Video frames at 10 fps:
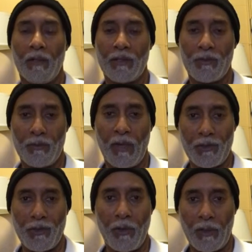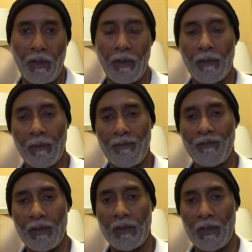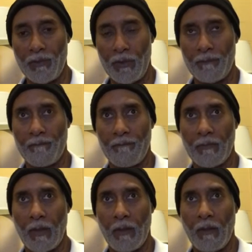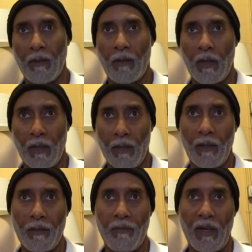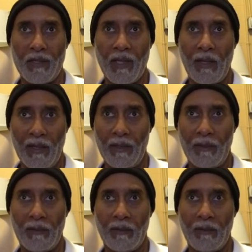This was about circa 1500. And another by Salai